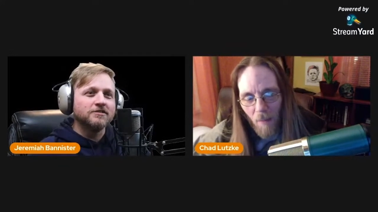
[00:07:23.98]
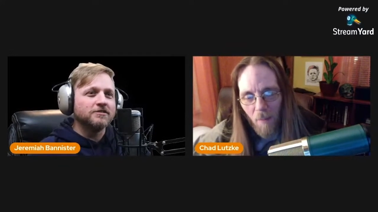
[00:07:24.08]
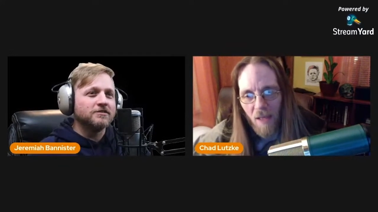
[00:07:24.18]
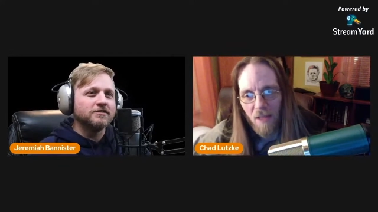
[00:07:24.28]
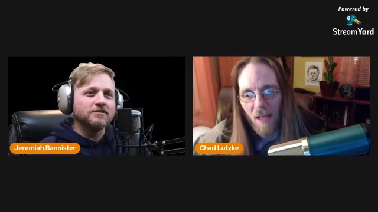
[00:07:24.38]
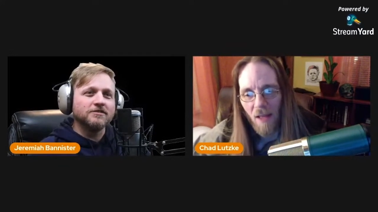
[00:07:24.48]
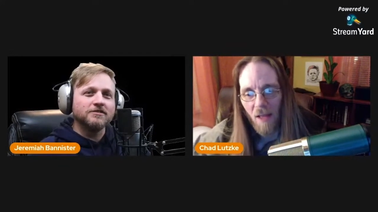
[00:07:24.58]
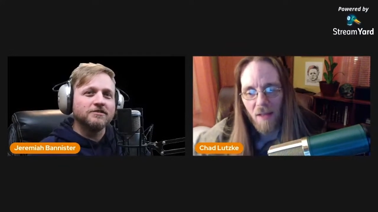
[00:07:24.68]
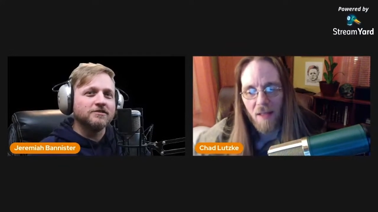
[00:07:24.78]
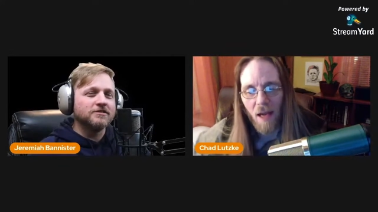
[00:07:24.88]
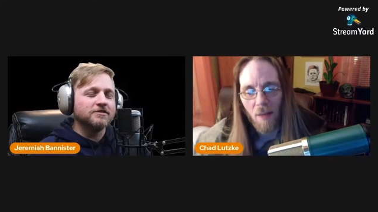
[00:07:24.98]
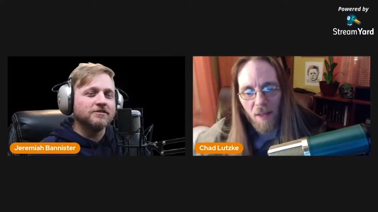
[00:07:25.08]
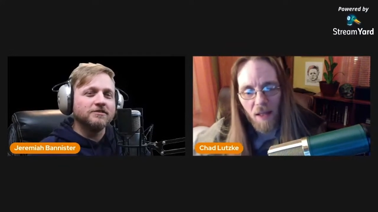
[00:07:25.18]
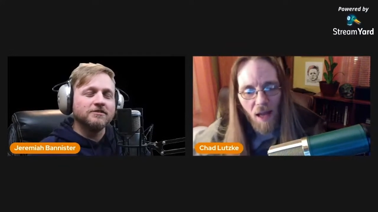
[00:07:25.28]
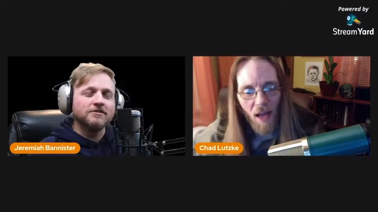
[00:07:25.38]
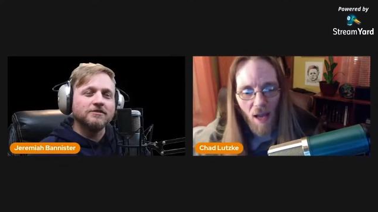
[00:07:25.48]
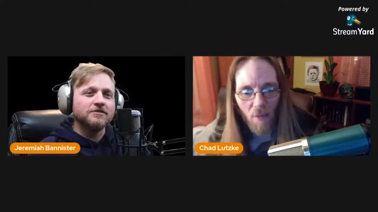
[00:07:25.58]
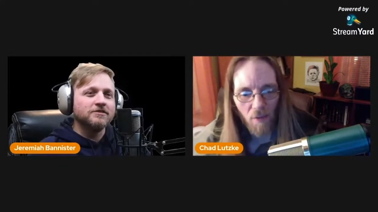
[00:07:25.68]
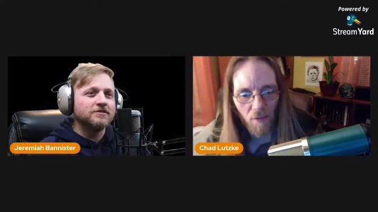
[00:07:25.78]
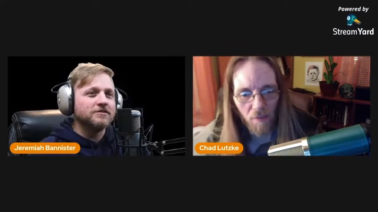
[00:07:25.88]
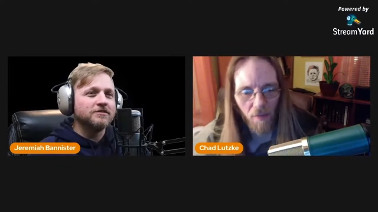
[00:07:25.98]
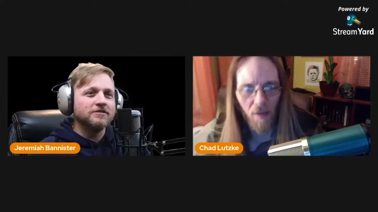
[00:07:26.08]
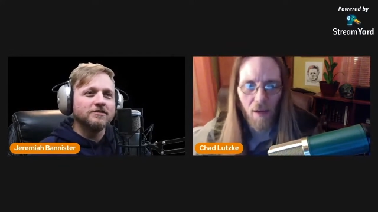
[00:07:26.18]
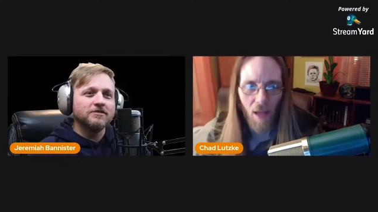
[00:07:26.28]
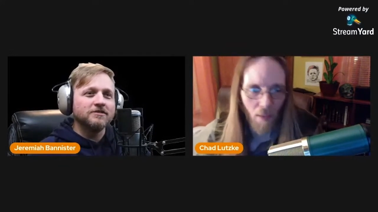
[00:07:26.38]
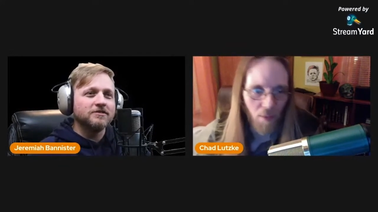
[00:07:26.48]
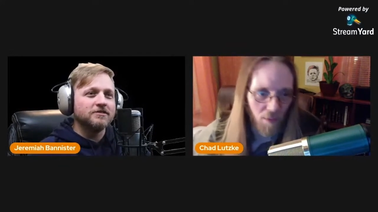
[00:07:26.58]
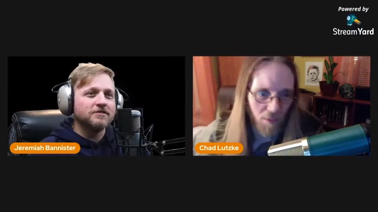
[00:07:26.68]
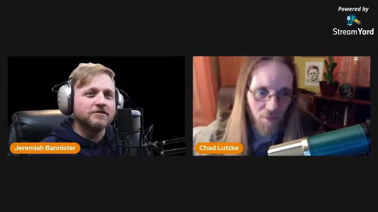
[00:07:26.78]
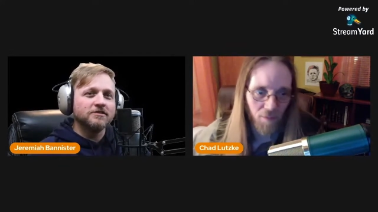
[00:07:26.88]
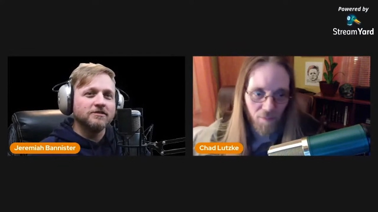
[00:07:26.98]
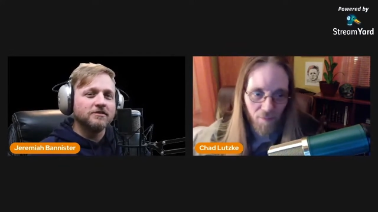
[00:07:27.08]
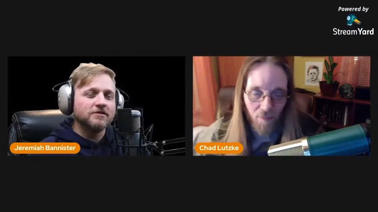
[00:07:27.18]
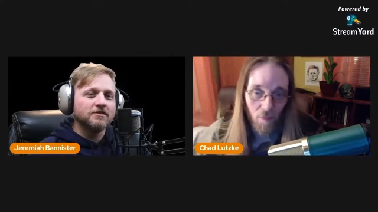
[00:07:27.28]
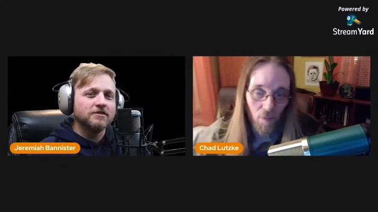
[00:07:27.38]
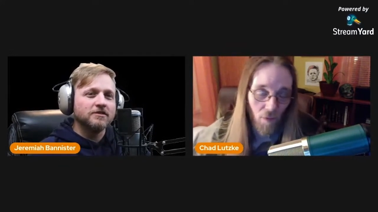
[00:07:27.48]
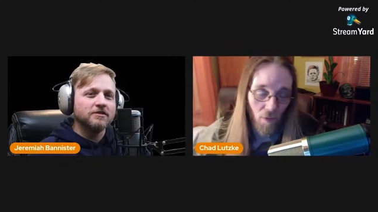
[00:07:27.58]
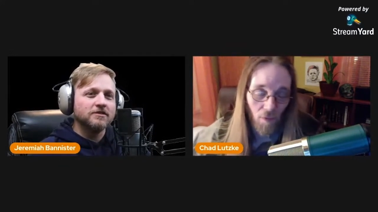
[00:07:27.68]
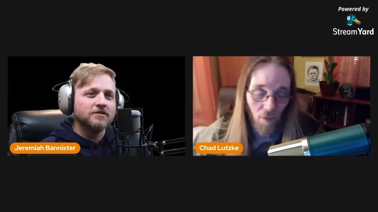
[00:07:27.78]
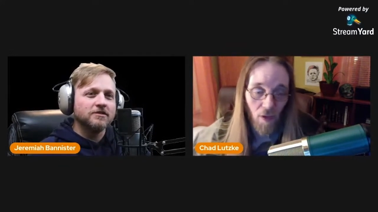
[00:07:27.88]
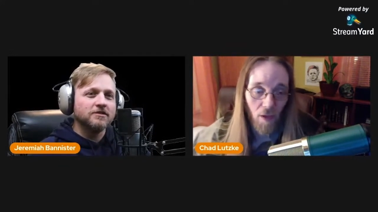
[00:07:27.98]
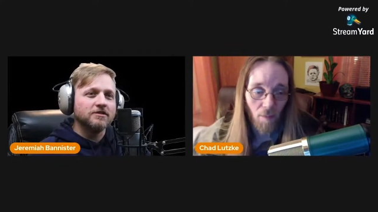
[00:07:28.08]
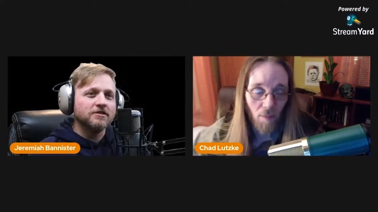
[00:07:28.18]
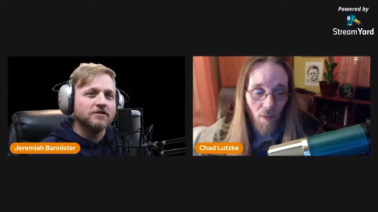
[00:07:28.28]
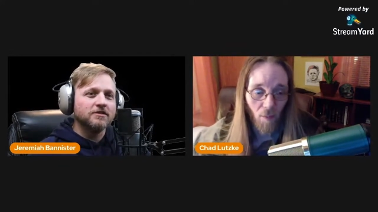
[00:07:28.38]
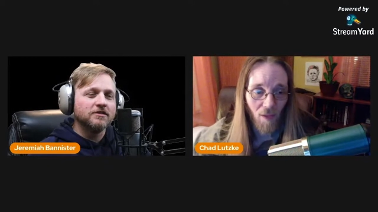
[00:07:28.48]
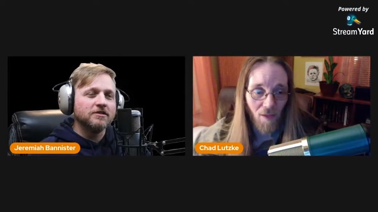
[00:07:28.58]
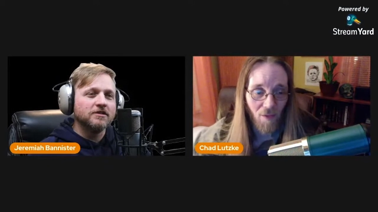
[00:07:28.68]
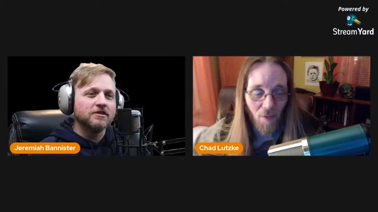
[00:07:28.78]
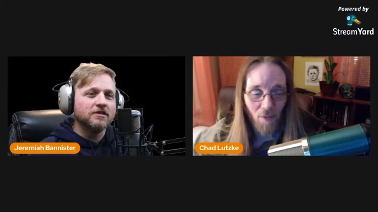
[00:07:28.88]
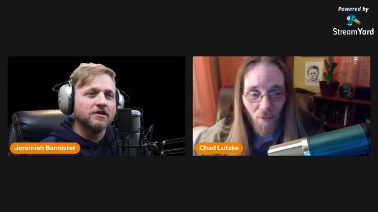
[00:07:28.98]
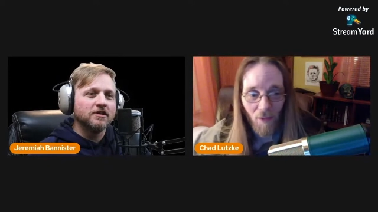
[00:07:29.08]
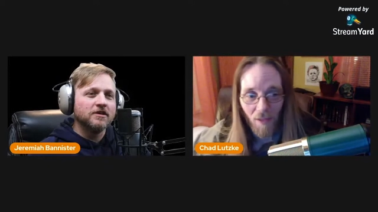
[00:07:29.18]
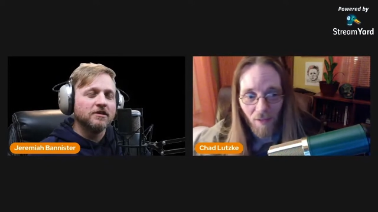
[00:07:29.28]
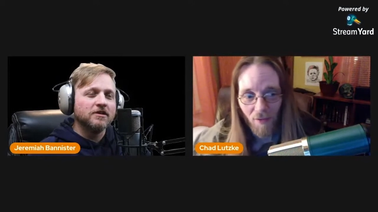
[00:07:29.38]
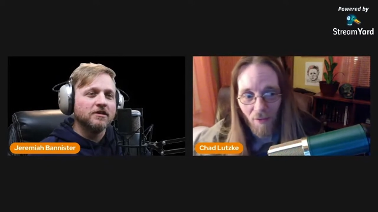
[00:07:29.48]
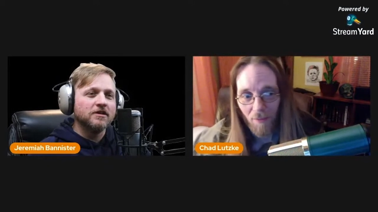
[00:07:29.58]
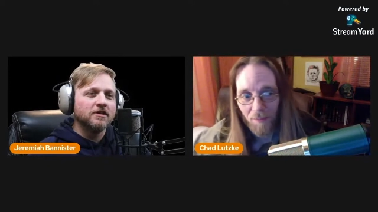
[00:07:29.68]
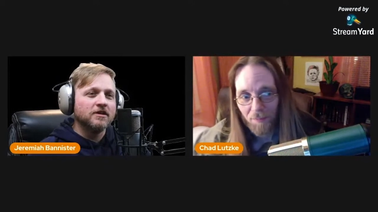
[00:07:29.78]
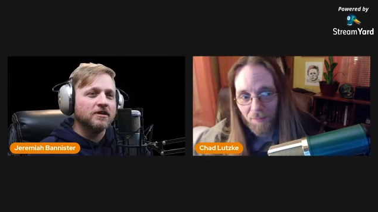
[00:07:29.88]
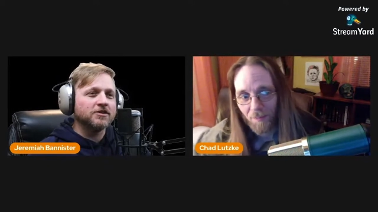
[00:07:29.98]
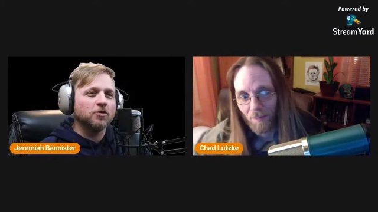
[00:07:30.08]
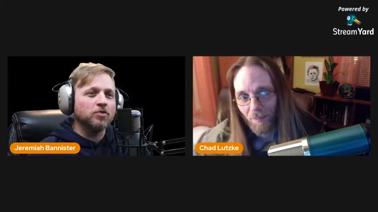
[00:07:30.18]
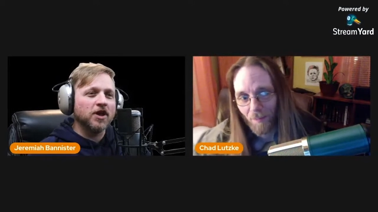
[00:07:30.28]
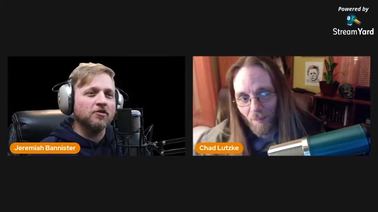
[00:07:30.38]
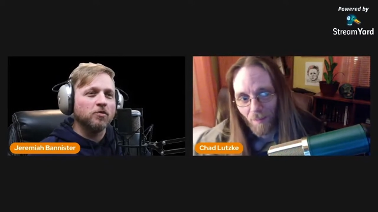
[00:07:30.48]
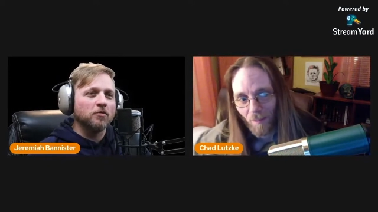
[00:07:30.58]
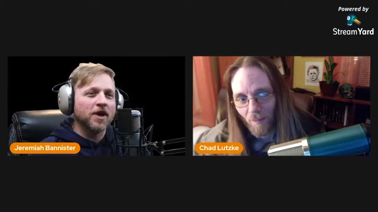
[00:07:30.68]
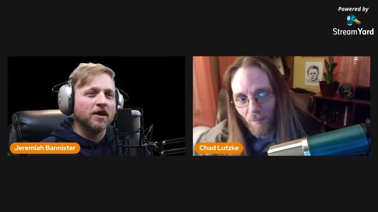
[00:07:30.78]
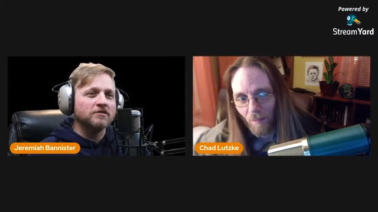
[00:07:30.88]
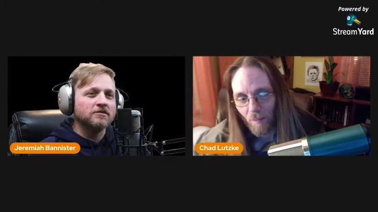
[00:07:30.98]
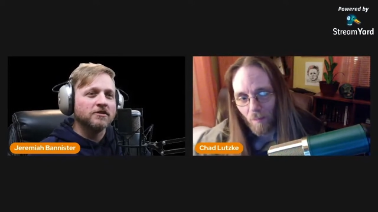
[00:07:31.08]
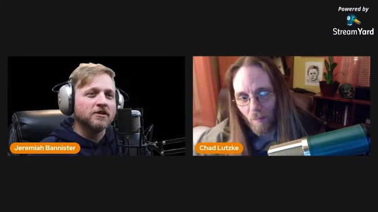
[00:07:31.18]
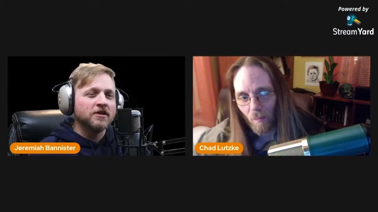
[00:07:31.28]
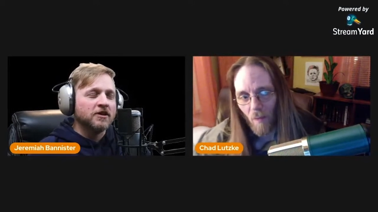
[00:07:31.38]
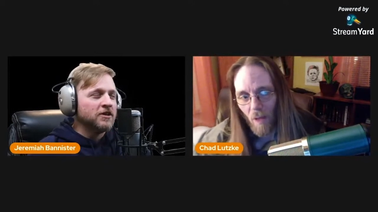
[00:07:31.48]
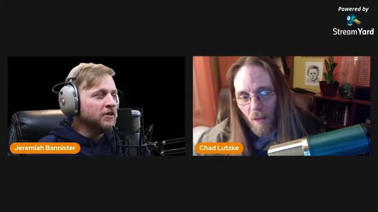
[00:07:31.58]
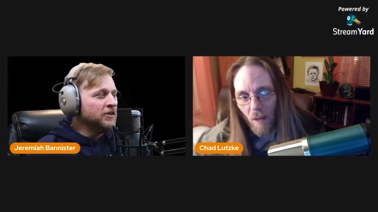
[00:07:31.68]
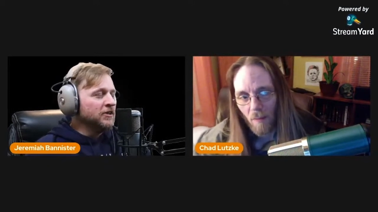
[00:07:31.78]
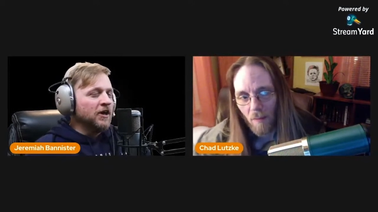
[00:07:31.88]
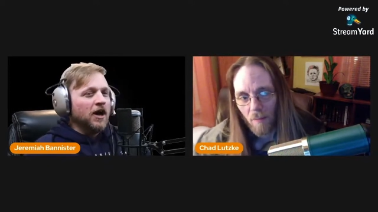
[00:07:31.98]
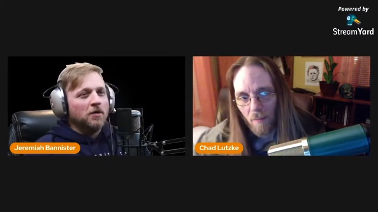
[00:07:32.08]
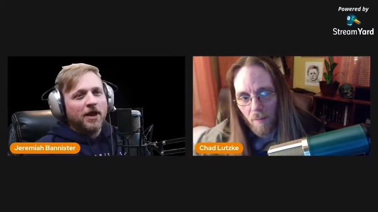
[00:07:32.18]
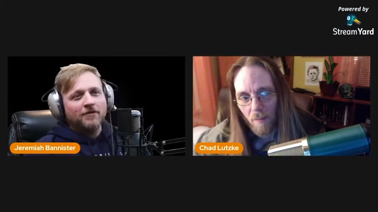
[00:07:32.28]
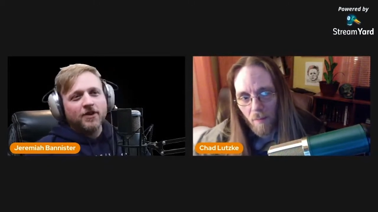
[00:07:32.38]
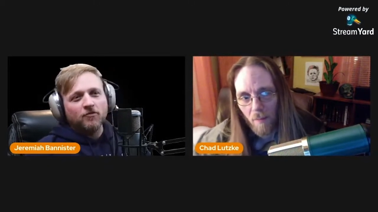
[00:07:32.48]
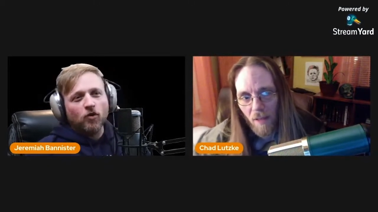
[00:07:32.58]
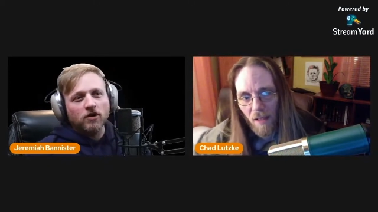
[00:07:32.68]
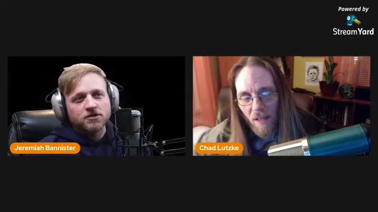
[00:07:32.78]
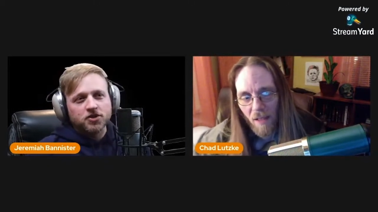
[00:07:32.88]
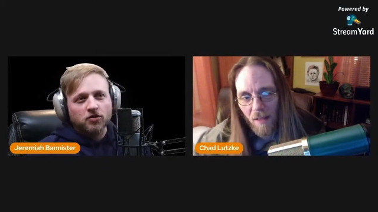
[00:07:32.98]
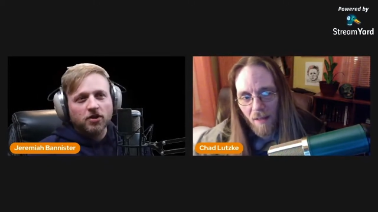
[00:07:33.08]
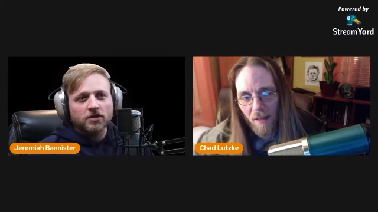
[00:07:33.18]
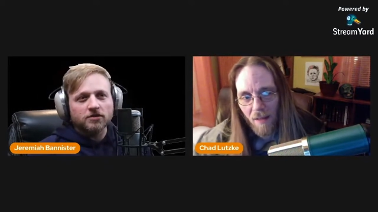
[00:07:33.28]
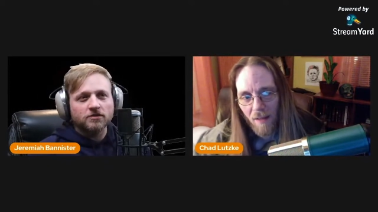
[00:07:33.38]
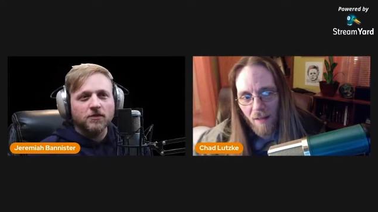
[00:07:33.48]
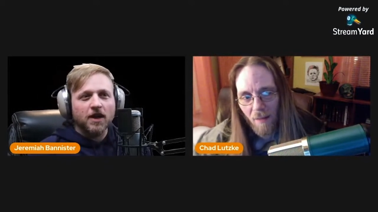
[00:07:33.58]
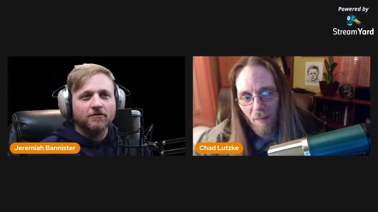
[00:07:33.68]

Speaker 1: And because I thought the topic that I had was very applicable for, for him and what he's going through right now. So
Speaker 2: that's unbelievable, man. Yeah. I'm going to have to have words, dude. I'm going